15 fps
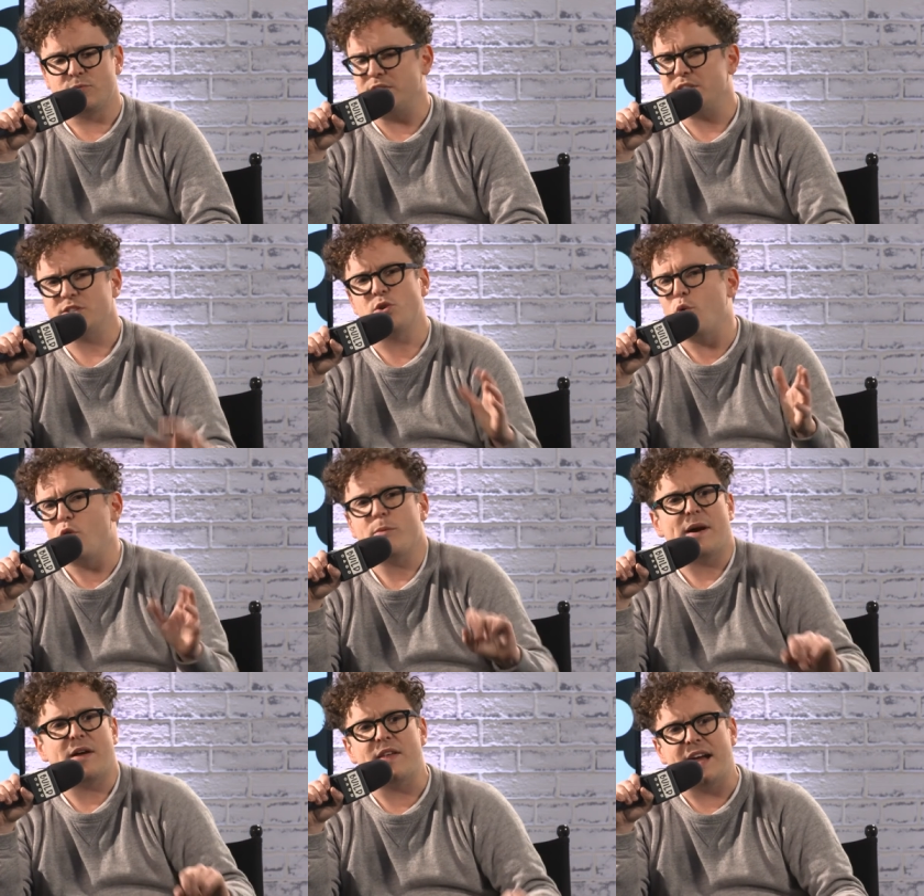just
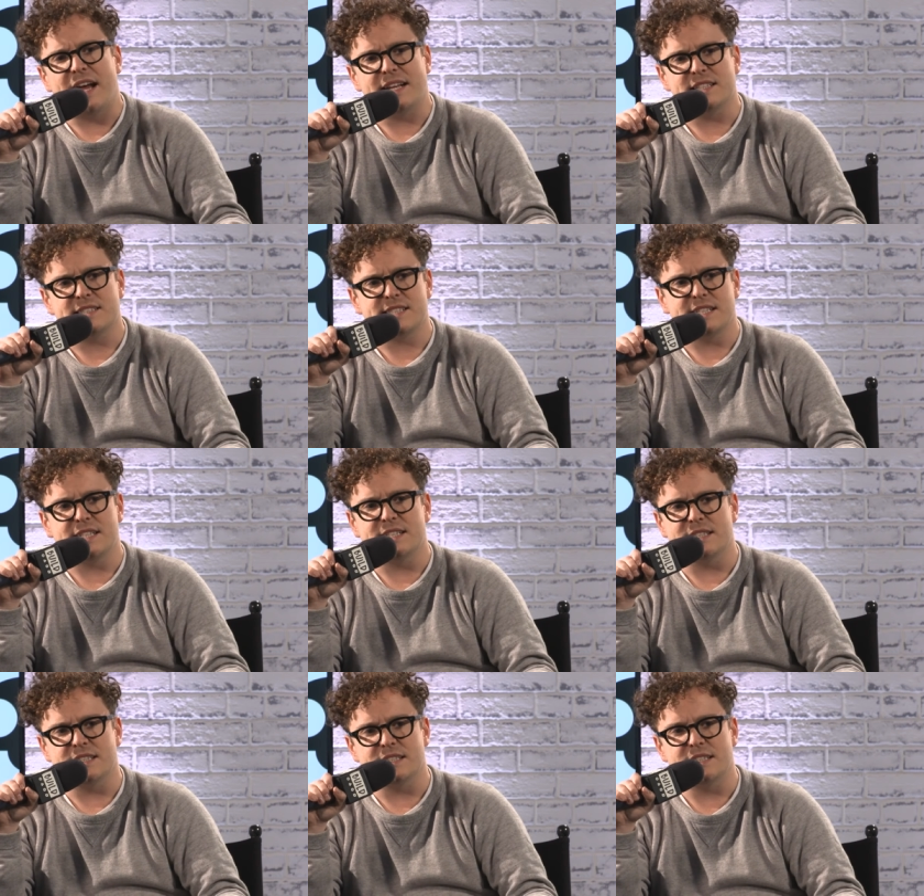talk about that
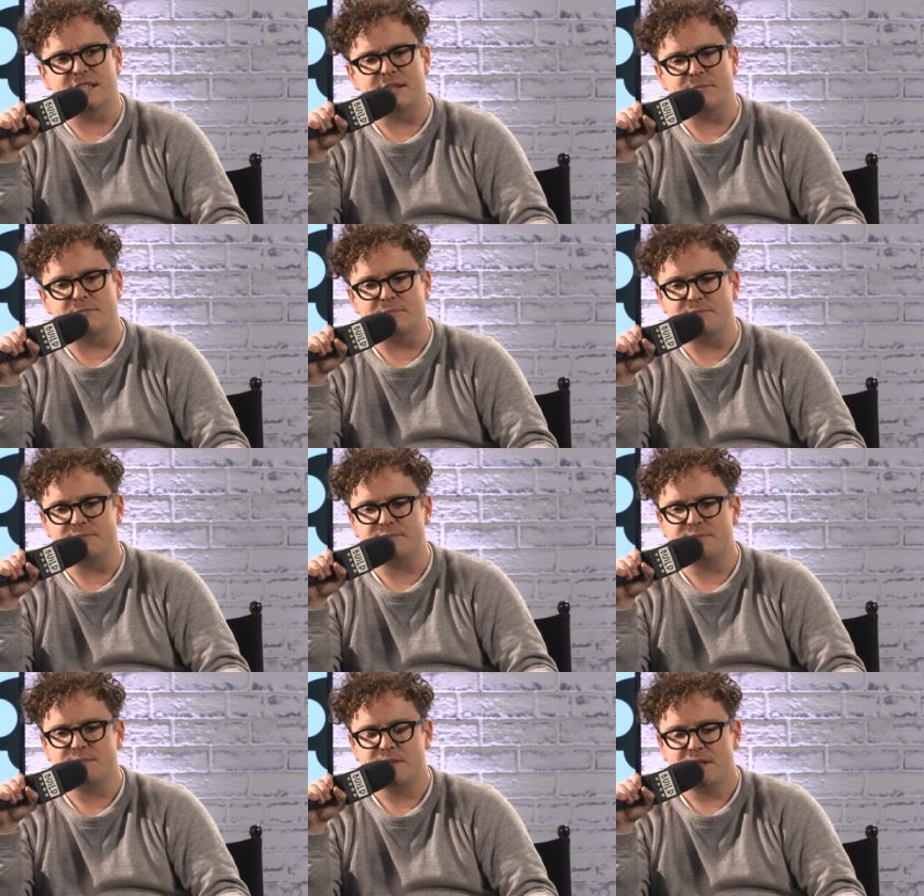endlessly.
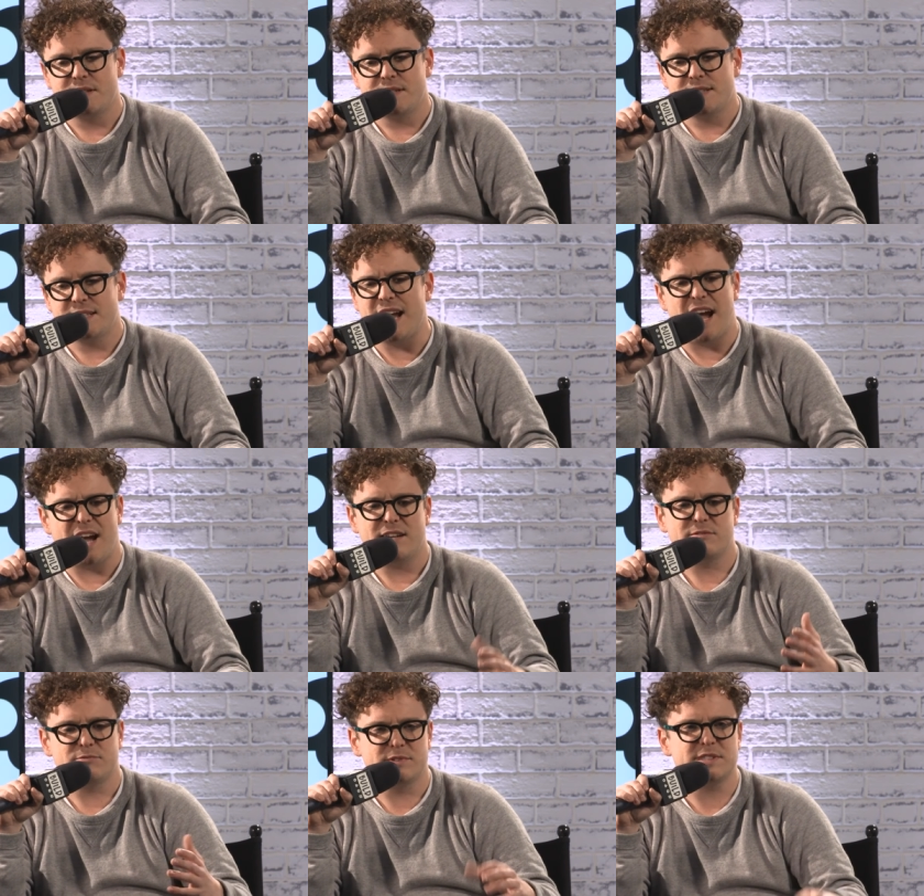And
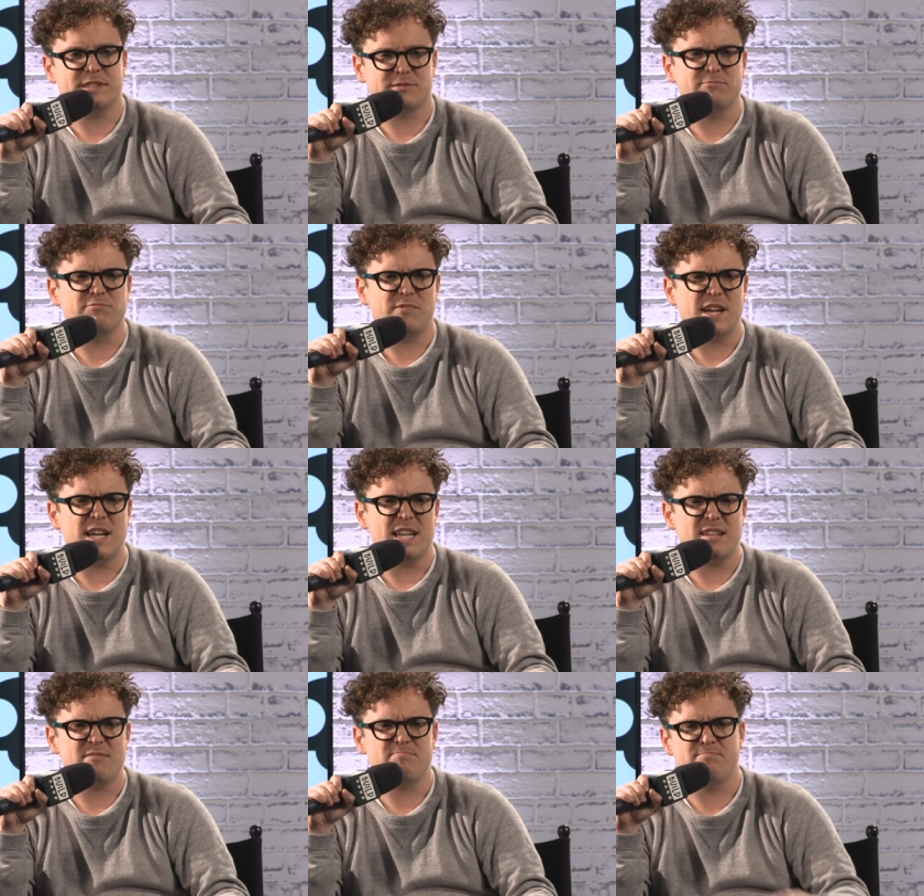we're just
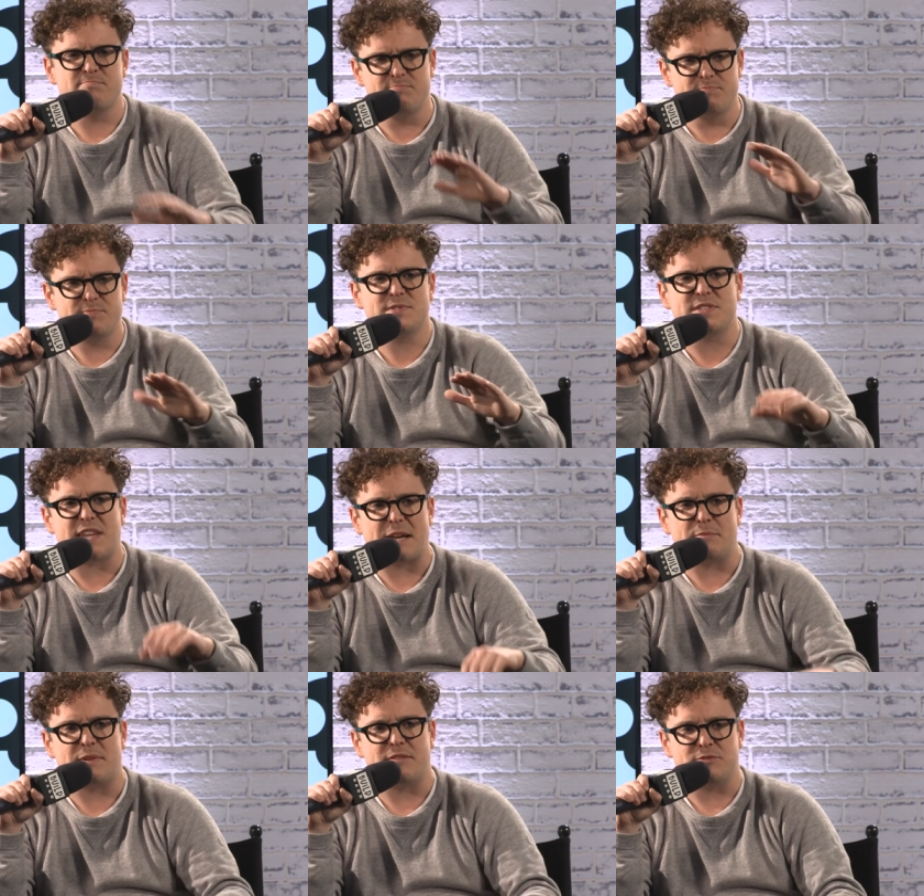really
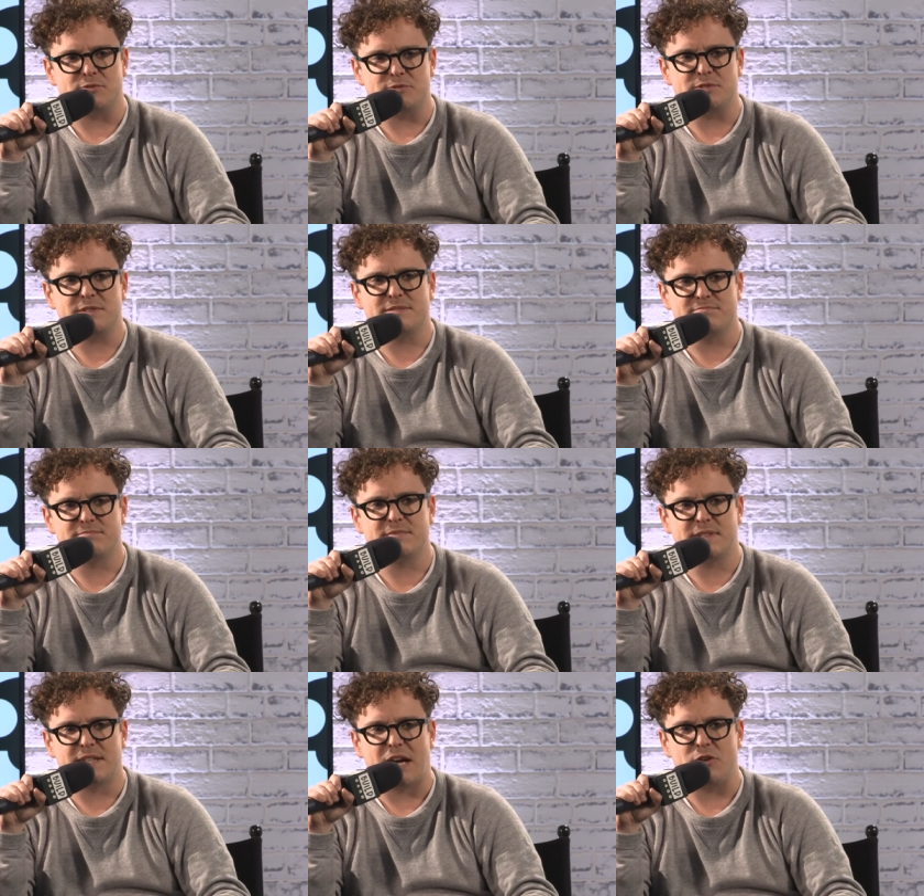same level,
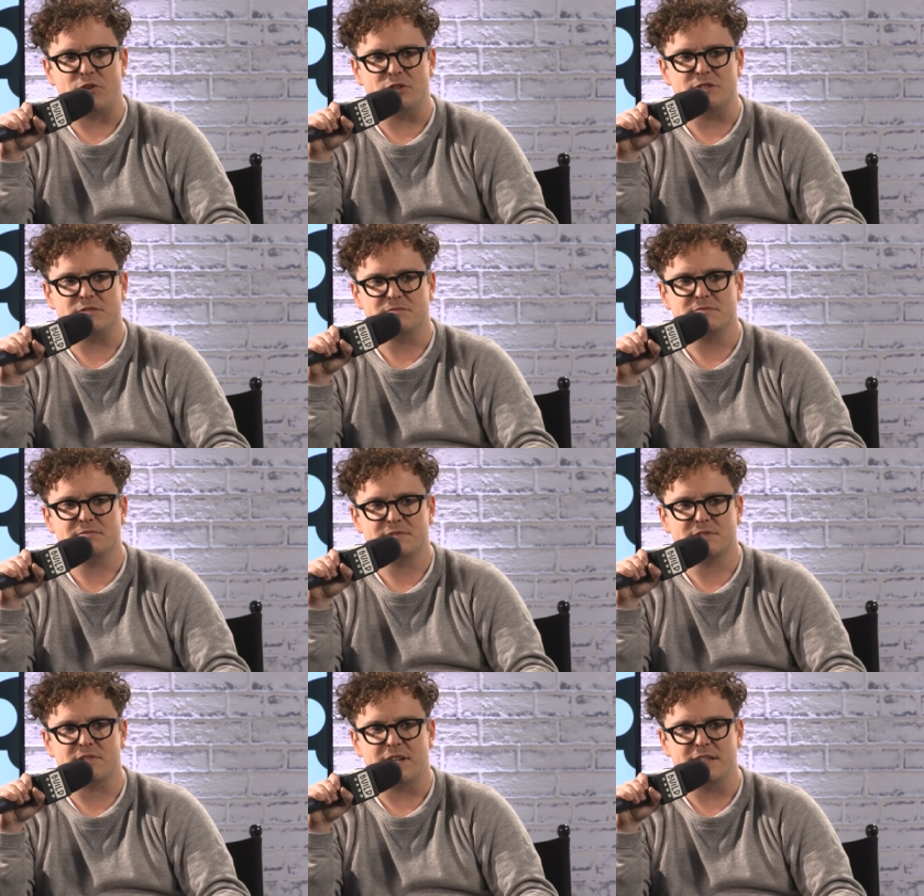get on.
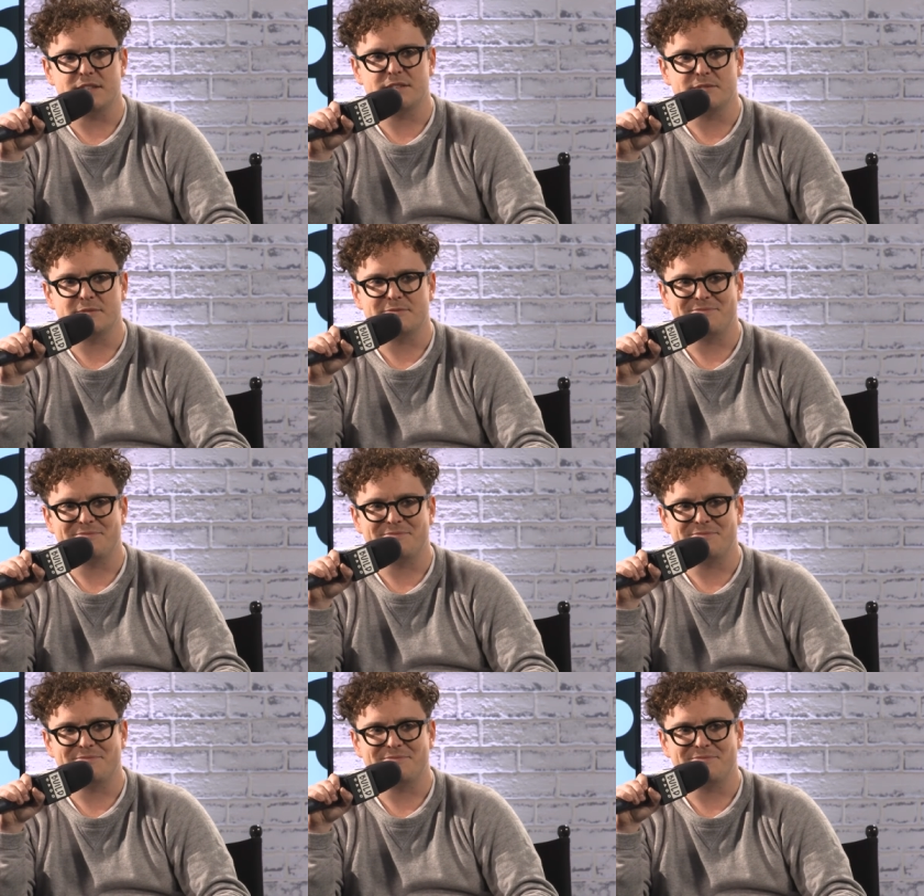It's great.